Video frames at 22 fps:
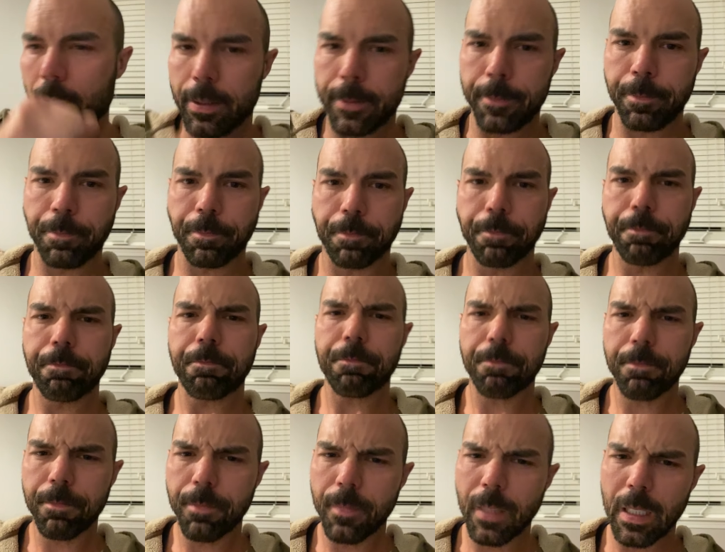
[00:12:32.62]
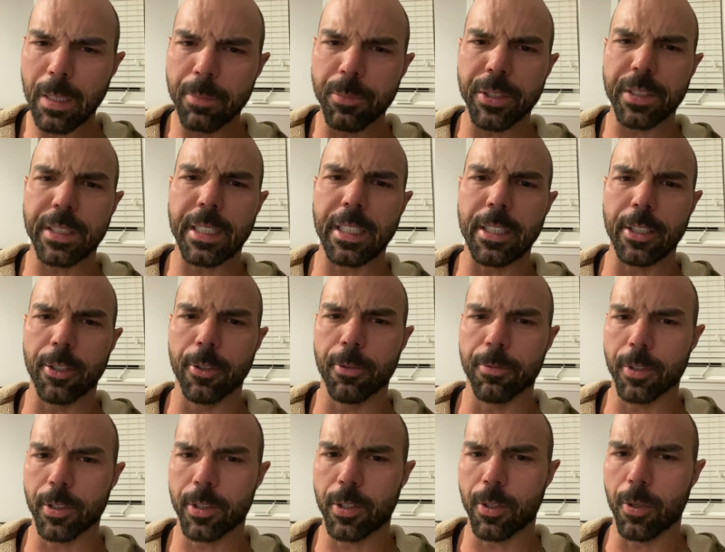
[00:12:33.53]
I'm just getting
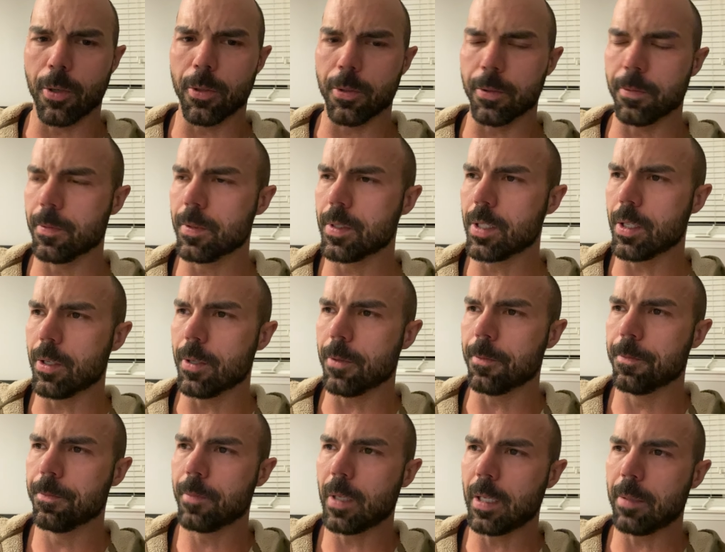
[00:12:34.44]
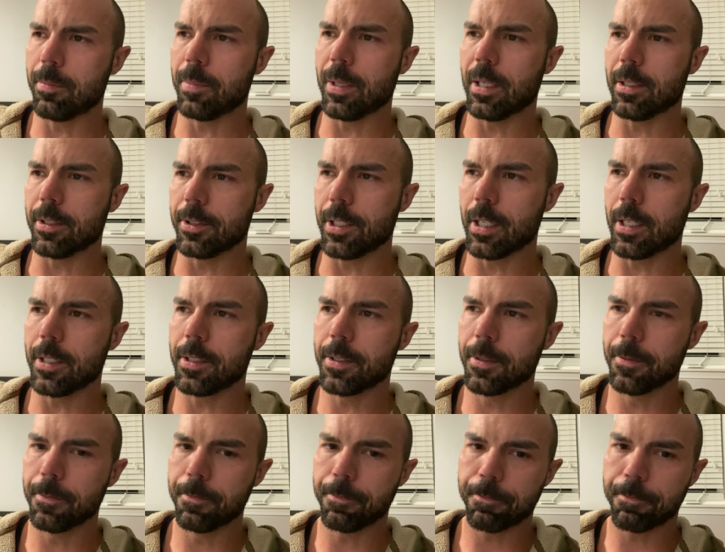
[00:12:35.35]
over a cold, so I apologize.